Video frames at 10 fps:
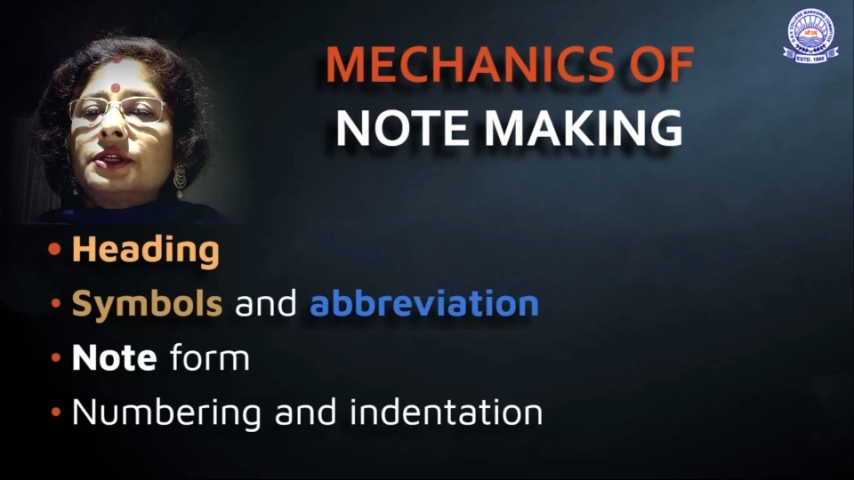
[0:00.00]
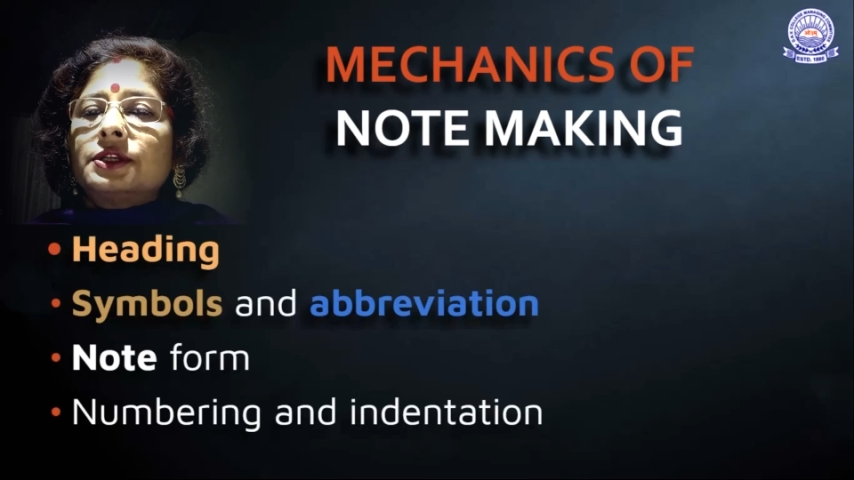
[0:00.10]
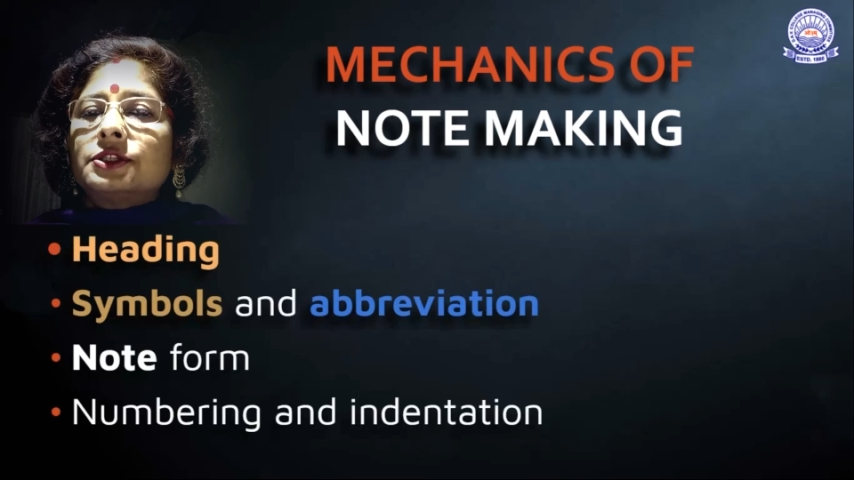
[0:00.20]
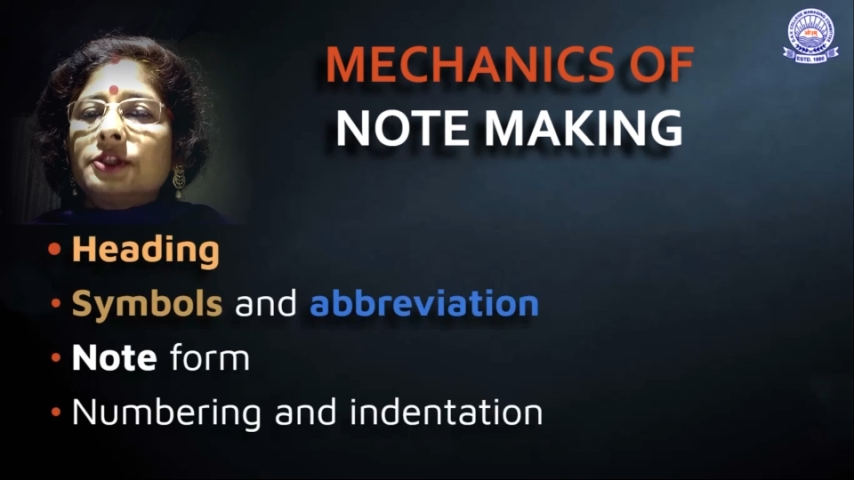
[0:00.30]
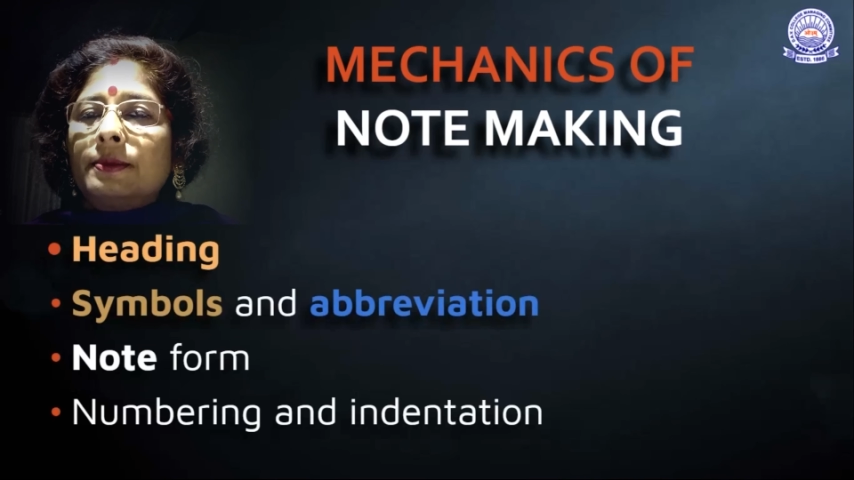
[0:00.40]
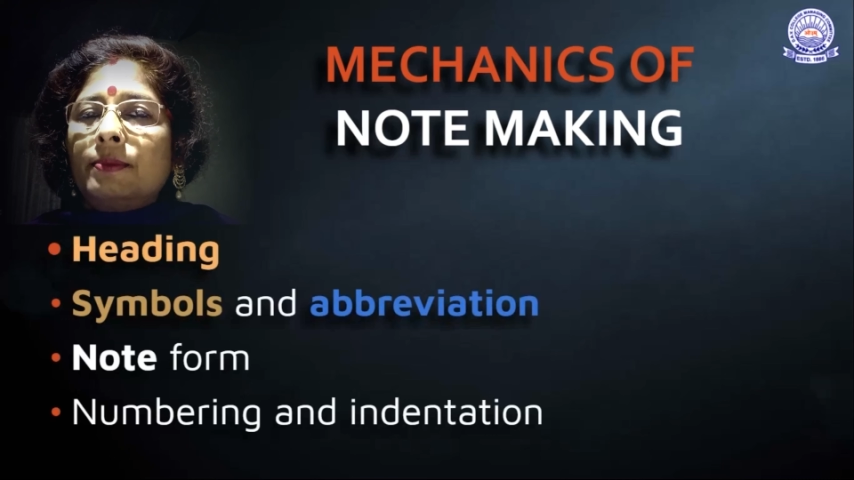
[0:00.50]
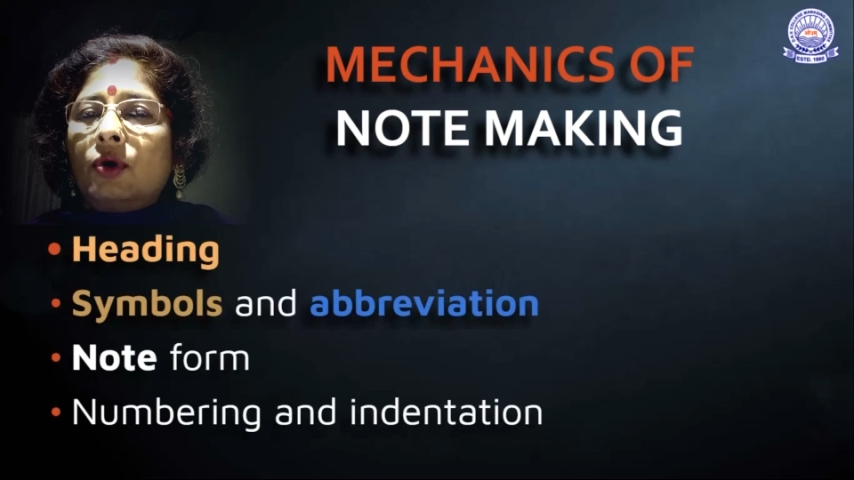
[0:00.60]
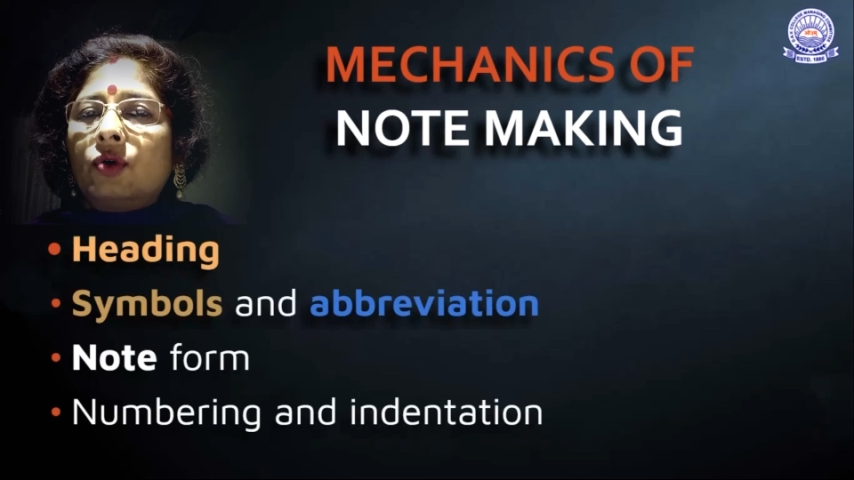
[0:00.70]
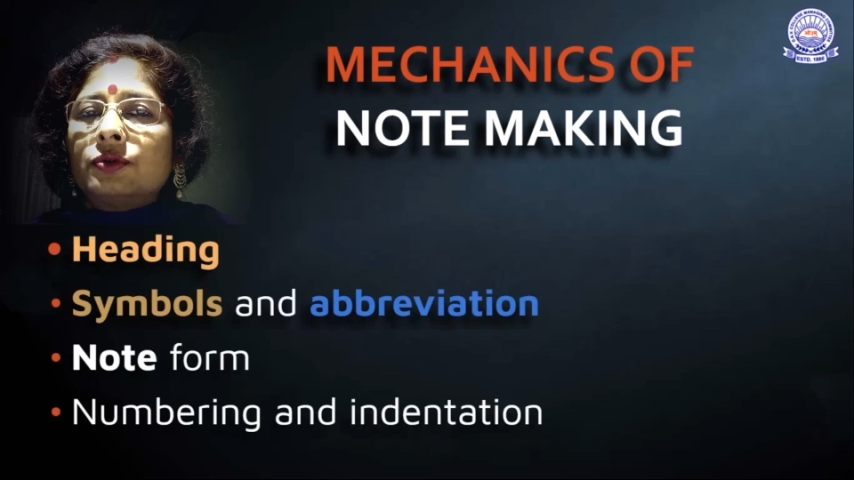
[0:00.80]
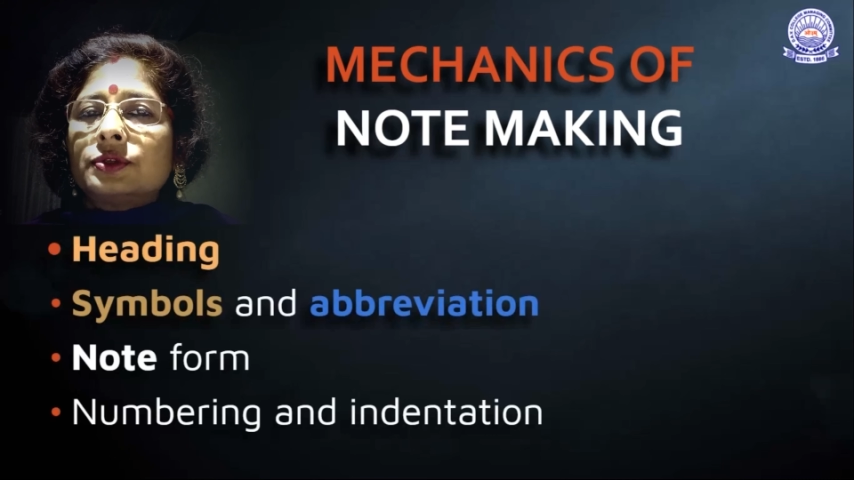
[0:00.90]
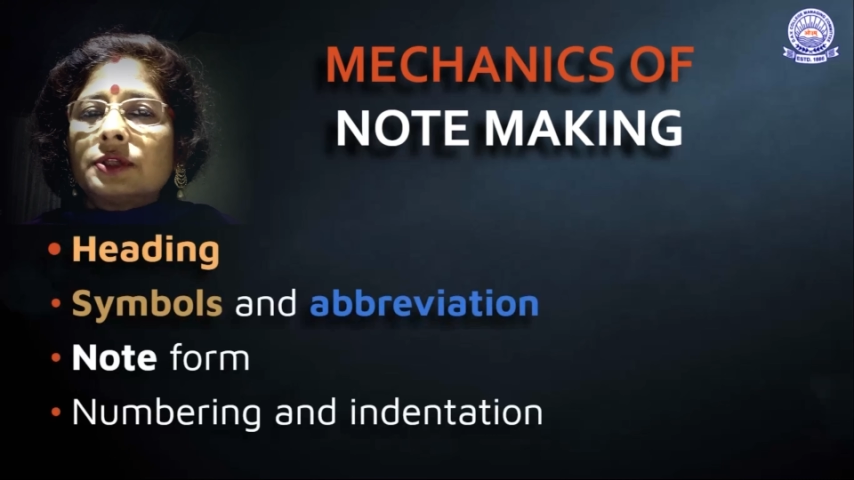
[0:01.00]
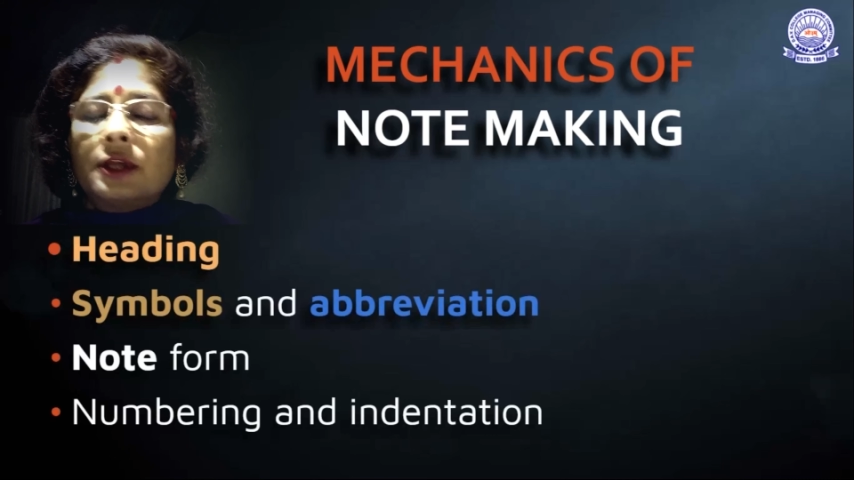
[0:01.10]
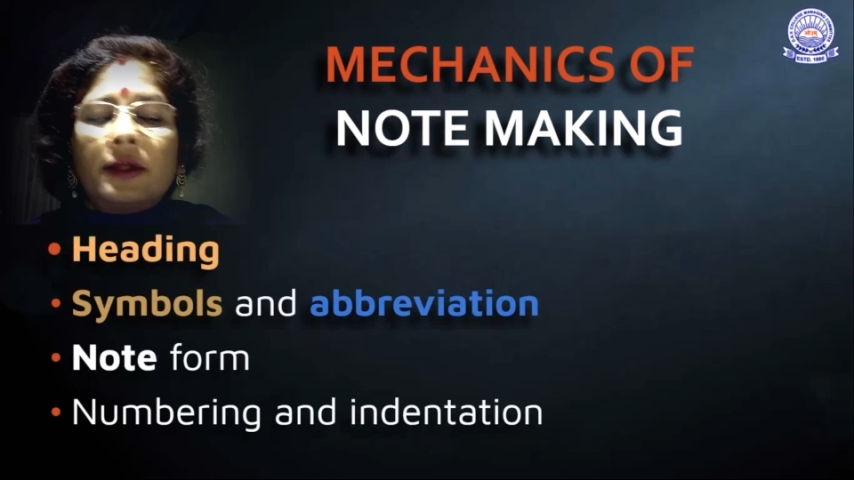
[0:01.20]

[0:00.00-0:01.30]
and symbols.